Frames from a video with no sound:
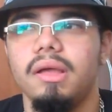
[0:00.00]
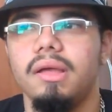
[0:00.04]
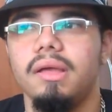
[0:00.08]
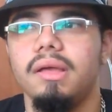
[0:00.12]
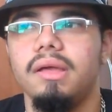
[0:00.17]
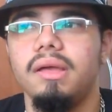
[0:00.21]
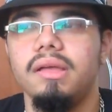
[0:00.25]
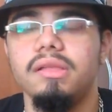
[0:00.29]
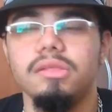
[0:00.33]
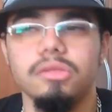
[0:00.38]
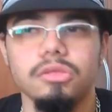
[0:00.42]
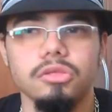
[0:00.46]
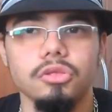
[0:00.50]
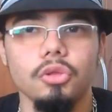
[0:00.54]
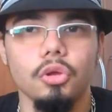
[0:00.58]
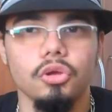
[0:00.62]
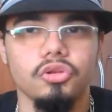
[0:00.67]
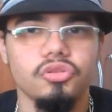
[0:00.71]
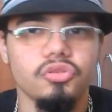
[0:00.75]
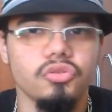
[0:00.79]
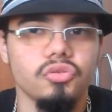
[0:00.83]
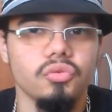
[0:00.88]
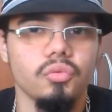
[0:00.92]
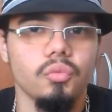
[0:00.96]
it
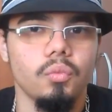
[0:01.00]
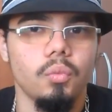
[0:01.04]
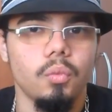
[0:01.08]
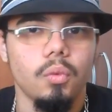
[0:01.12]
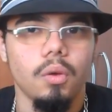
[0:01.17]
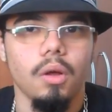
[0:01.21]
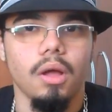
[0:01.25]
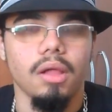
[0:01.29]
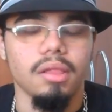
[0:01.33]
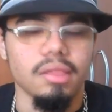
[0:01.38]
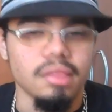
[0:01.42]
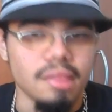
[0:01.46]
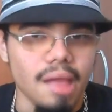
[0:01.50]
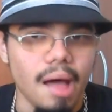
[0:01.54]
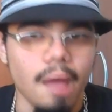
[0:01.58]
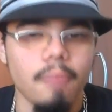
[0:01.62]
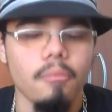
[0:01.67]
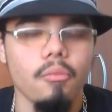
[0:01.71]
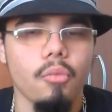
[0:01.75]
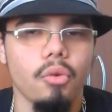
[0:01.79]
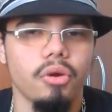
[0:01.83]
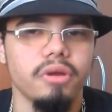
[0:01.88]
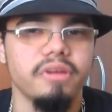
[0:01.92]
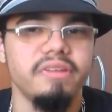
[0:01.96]
looks a
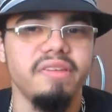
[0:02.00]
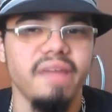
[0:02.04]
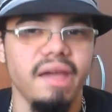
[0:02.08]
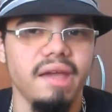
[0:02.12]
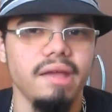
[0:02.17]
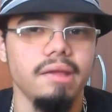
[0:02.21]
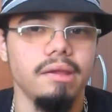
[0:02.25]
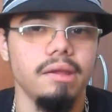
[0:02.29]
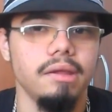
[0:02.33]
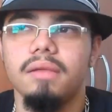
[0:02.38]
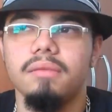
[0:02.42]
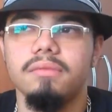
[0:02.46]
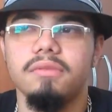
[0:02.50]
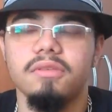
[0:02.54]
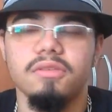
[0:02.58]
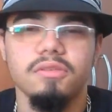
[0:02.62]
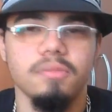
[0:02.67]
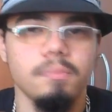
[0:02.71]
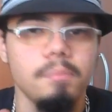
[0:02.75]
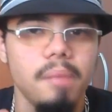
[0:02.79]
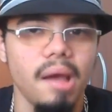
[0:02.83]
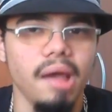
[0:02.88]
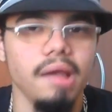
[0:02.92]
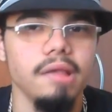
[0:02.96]
lot more dated.
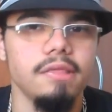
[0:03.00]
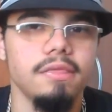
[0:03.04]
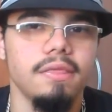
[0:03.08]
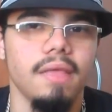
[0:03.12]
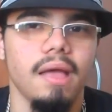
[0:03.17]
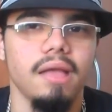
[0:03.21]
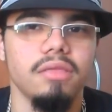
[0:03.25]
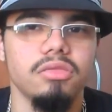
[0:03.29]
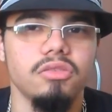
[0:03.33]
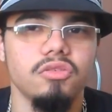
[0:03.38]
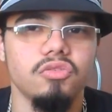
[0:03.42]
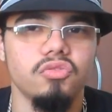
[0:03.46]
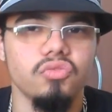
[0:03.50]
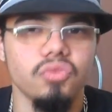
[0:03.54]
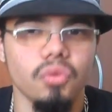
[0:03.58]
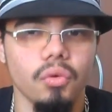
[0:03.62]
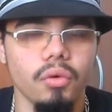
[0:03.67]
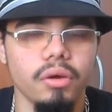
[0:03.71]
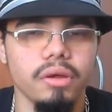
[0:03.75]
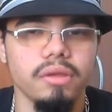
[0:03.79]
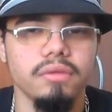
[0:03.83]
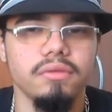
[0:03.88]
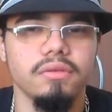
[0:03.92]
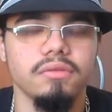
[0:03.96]
Despite that, the
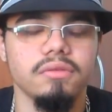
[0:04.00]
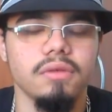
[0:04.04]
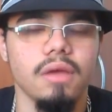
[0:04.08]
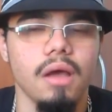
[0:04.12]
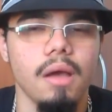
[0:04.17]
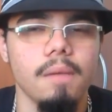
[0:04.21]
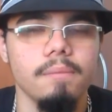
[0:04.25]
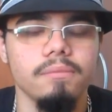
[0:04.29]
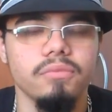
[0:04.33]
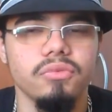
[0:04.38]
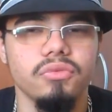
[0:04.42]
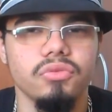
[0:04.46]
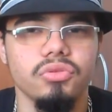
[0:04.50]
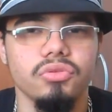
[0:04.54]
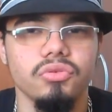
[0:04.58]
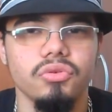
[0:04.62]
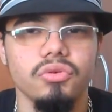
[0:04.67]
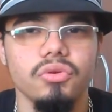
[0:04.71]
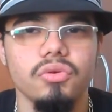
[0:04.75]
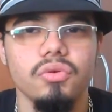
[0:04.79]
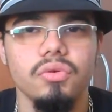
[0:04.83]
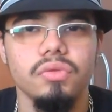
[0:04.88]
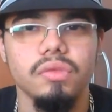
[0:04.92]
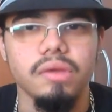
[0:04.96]
story just comes
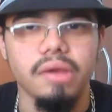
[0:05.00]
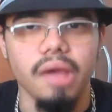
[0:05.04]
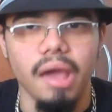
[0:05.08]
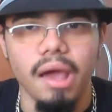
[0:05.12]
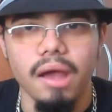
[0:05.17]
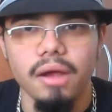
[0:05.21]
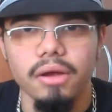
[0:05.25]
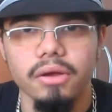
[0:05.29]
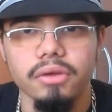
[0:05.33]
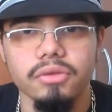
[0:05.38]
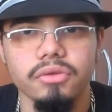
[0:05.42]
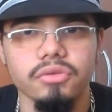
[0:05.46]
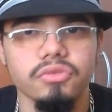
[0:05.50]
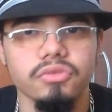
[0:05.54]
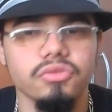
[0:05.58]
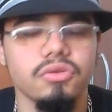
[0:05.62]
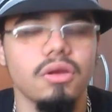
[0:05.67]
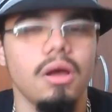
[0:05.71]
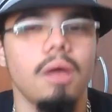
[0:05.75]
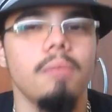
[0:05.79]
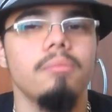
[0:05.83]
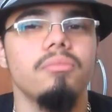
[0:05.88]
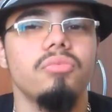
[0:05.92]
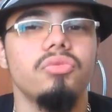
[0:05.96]
through and the characters
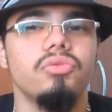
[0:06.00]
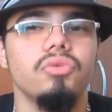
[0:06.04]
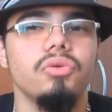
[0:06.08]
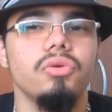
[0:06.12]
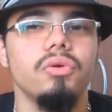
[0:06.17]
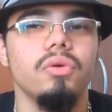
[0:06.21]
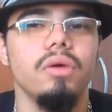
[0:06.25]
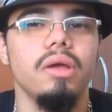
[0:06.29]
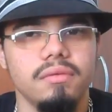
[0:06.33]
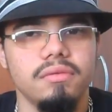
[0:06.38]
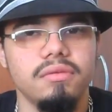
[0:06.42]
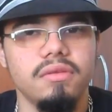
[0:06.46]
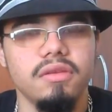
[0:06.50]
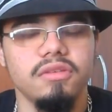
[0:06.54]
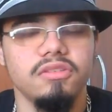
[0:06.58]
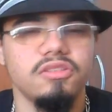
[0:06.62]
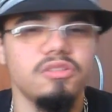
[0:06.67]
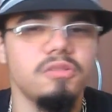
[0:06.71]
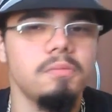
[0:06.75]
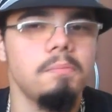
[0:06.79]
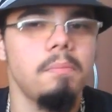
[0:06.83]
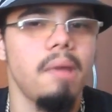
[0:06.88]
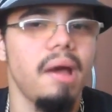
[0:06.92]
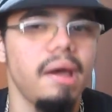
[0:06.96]
come through,
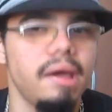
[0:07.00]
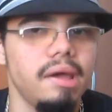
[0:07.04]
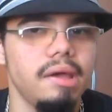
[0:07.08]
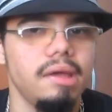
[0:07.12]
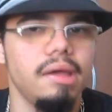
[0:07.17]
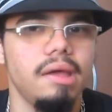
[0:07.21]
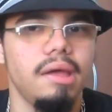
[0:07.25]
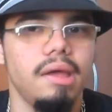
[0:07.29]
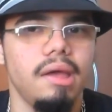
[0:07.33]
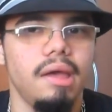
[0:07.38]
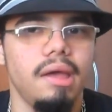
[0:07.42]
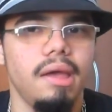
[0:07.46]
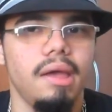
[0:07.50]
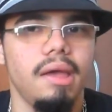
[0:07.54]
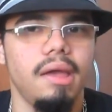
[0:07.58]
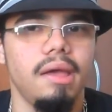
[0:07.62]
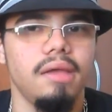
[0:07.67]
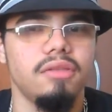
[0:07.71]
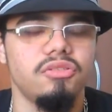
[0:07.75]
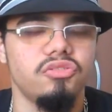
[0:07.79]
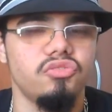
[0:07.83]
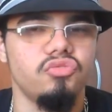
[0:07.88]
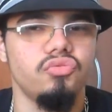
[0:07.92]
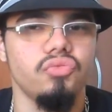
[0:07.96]
despite
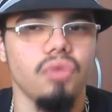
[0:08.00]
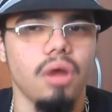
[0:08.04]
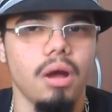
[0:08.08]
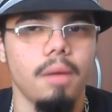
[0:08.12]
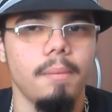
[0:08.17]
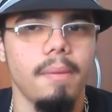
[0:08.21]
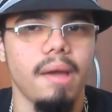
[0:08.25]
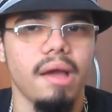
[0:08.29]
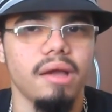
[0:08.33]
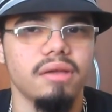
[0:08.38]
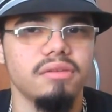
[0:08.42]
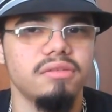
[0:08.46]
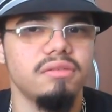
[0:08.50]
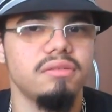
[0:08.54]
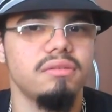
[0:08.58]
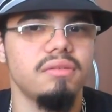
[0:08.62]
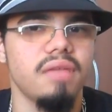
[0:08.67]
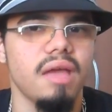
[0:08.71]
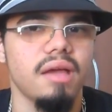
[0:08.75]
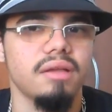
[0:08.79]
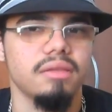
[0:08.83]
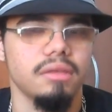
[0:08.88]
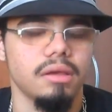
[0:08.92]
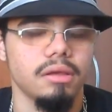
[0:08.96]
its drawbacks
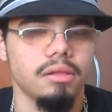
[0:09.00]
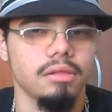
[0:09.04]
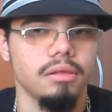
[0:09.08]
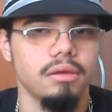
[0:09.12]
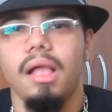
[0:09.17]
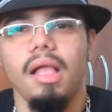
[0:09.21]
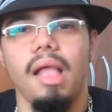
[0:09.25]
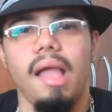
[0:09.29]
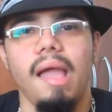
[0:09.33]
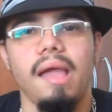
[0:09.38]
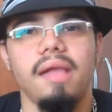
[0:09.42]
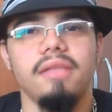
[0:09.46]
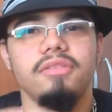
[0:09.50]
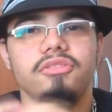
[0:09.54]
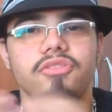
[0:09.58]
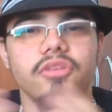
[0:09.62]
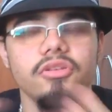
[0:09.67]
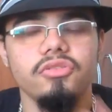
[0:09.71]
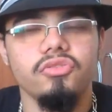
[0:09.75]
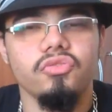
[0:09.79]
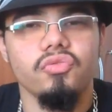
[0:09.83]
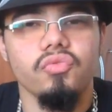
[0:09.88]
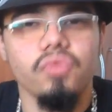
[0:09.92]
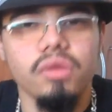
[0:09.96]
technically. And
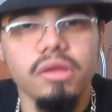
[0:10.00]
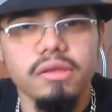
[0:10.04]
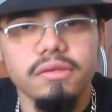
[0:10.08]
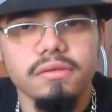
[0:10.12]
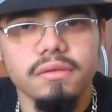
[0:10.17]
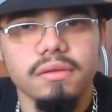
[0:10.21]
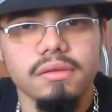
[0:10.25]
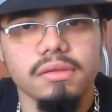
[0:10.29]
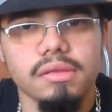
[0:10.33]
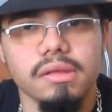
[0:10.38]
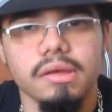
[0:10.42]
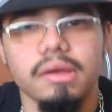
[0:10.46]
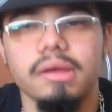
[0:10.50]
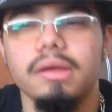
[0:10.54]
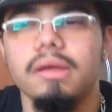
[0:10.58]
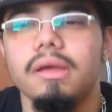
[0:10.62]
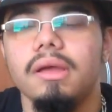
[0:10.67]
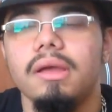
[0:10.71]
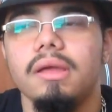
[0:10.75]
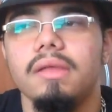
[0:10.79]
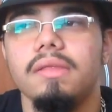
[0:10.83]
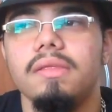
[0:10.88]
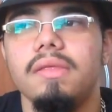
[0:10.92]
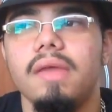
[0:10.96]
just recently,
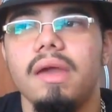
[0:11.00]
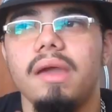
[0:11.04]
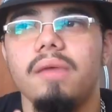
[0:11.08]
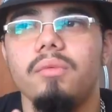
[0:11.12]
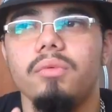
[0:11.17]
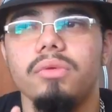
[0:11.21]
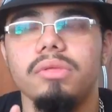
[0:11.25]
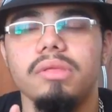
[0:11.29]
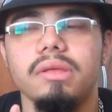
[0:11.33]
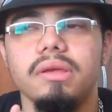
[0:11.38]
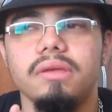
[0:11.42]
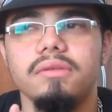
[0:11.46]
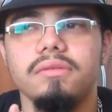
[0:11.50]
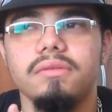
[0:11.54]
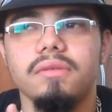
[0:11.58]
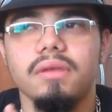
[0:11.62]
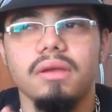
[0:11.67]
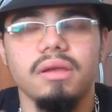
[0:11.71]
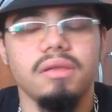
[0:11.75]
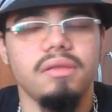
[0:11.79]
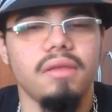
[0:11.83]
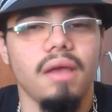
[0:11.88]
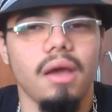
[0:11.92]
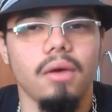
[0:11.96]
they
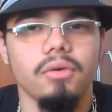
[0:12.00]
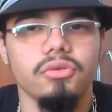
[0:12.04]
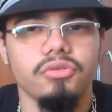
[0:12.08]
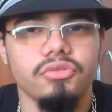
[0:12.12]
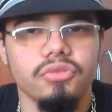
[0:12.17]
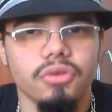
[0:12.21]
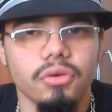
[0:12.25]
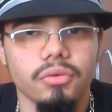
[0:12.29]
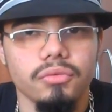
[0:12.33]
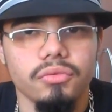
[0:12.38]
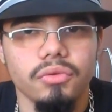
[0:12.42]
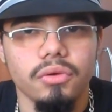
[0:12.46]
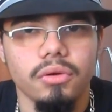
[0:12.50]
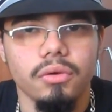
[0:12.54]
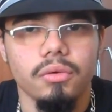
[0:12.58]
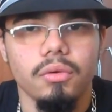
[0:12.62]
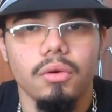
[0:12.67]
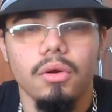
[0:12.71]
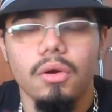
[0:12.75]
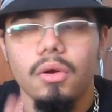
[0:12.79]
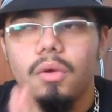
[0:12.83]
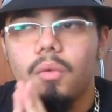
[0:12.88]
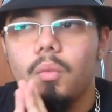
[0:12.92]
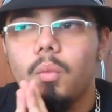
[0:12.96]
released Katawa Shoujo,
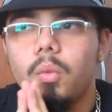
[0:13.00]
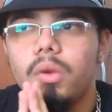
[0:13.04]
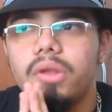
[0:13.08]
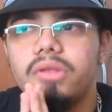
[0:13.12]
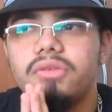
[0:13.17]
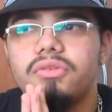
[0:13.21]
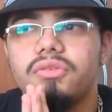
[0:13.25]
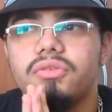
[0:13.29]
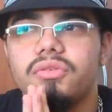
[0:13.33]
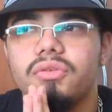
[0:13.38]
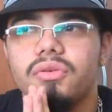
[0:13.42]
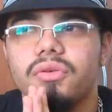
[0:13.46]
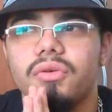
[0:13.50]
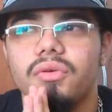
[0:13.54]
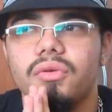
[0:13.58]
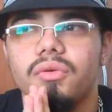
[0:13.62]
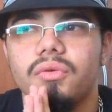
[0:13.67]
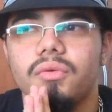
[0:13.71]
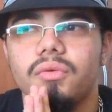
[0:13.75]
which